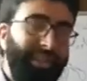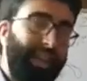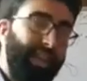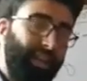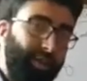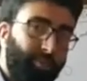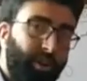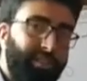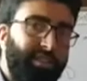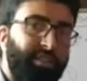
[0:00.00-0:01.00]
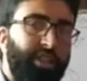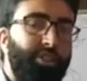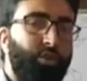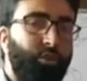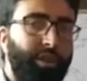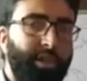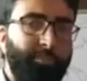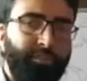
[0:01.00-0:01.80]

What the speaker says: and it passes it to the